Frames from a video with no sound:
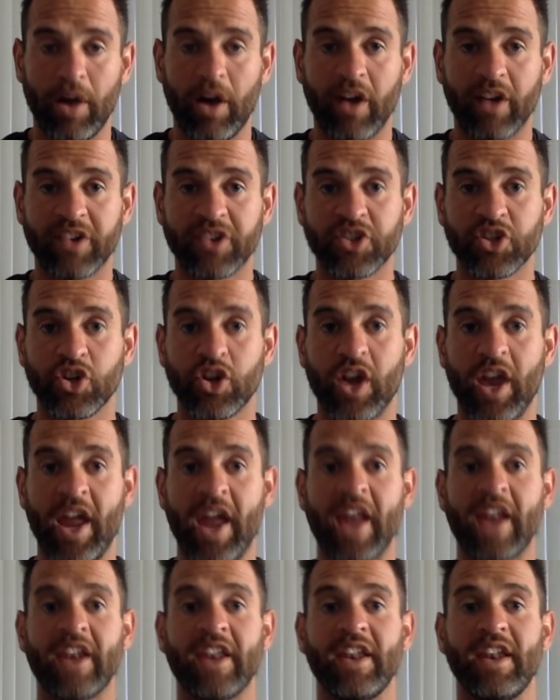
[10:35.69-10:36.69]
posture
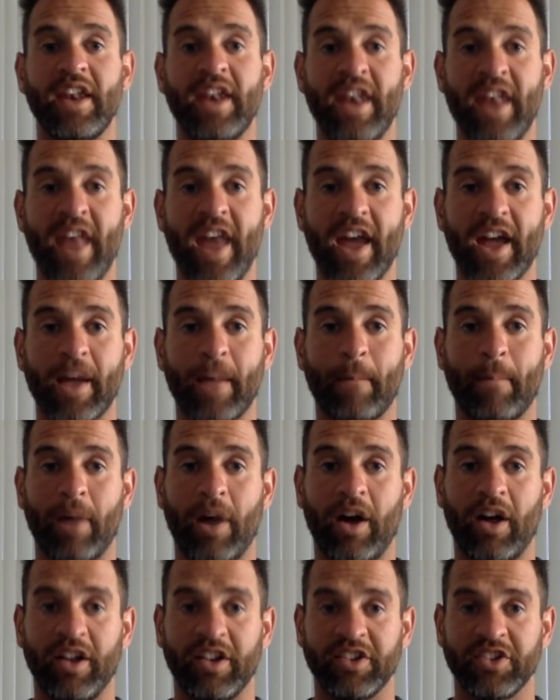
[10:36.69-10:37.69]
and neck
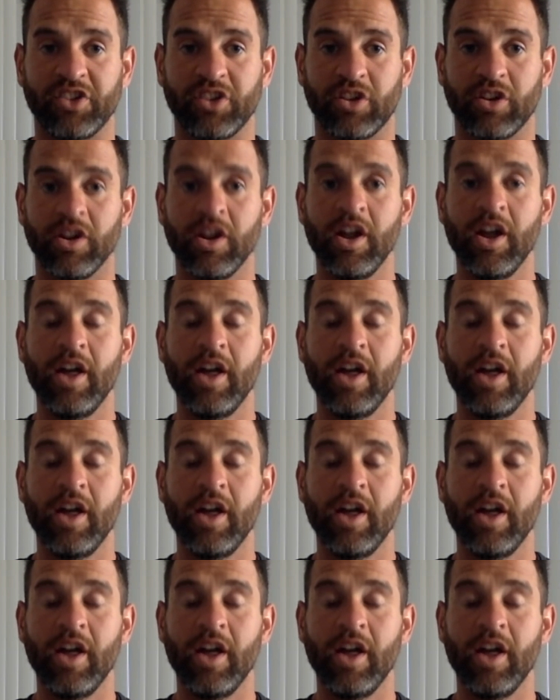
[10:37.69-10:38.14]
posture